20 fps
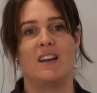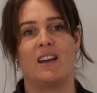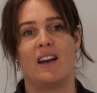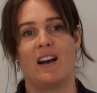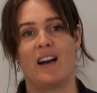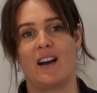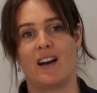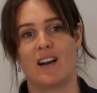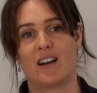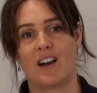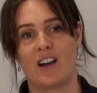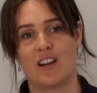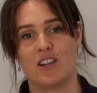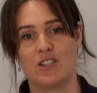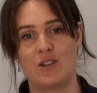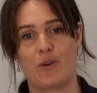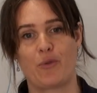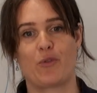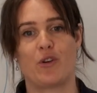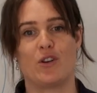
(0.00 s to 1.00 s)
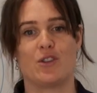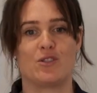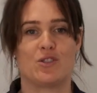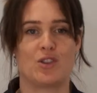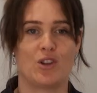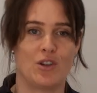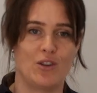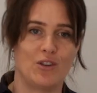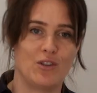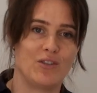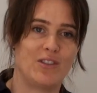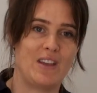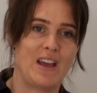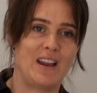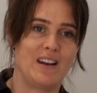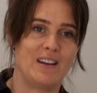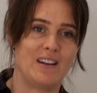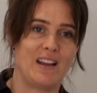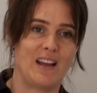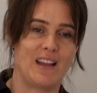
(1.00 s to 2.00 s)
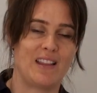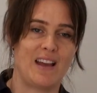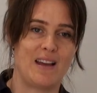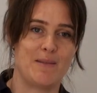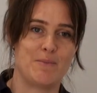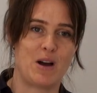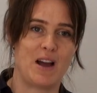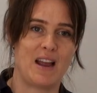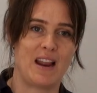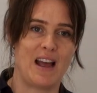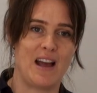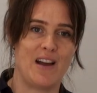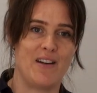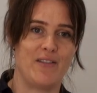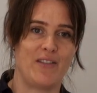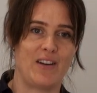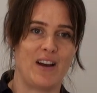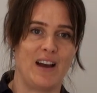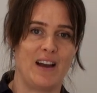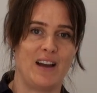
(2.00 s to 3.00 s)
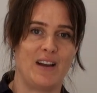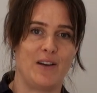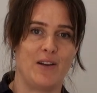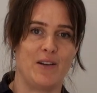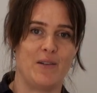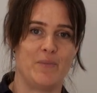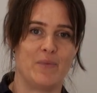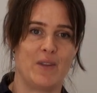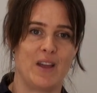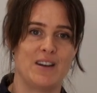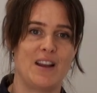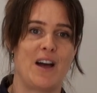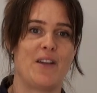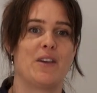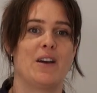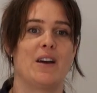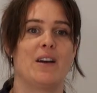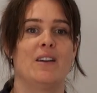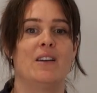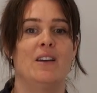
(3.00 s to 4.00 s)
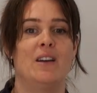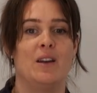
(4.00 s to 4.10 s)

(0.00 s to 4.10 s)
are kind of different, to then they might have another